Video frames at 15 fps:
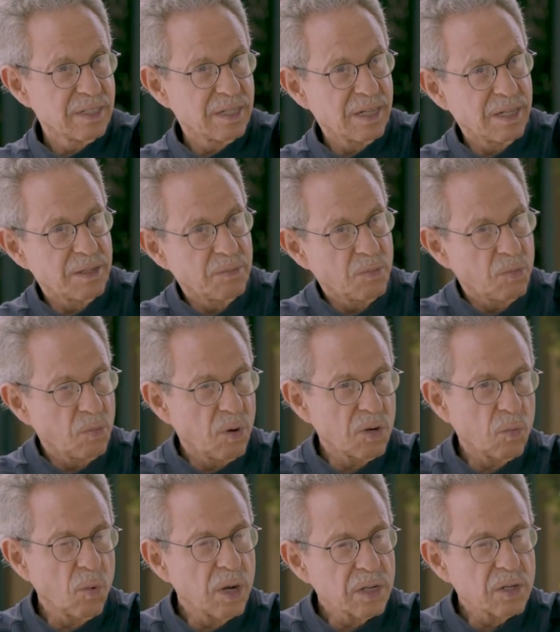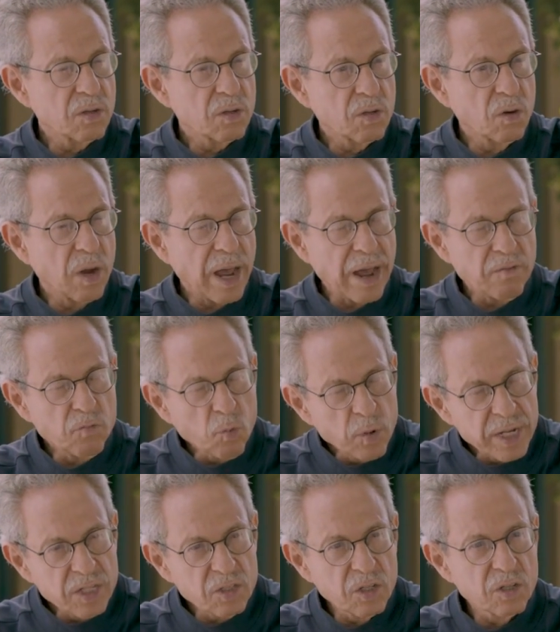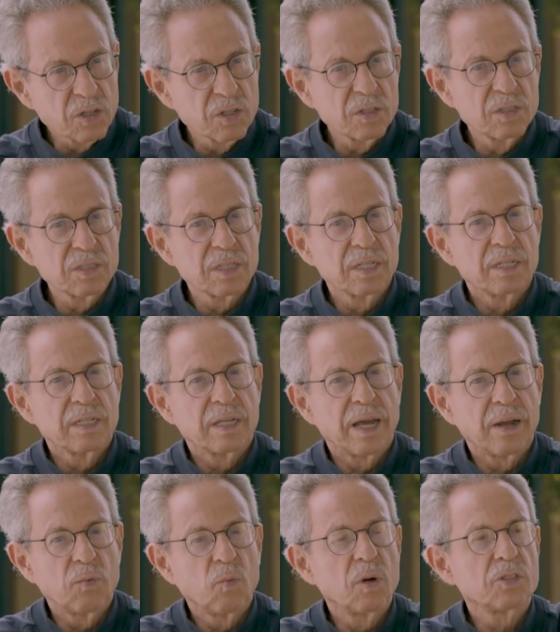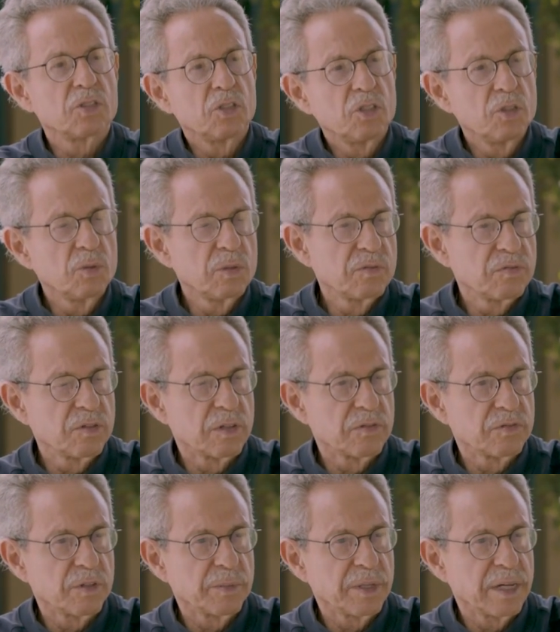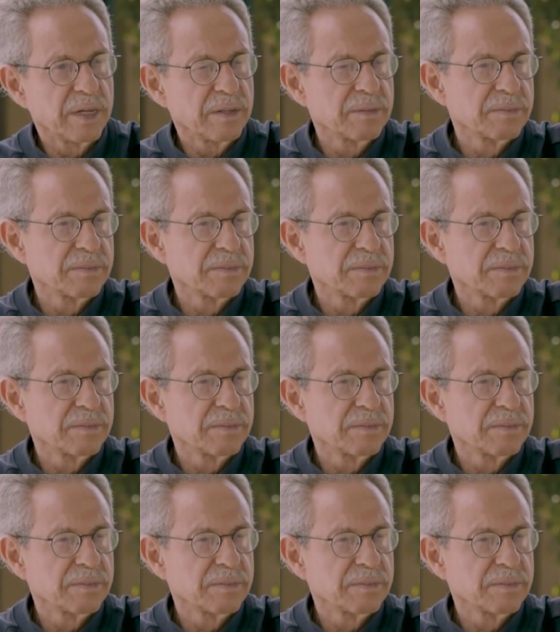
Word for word: Uh, what, what have we learned and what do you infer from that?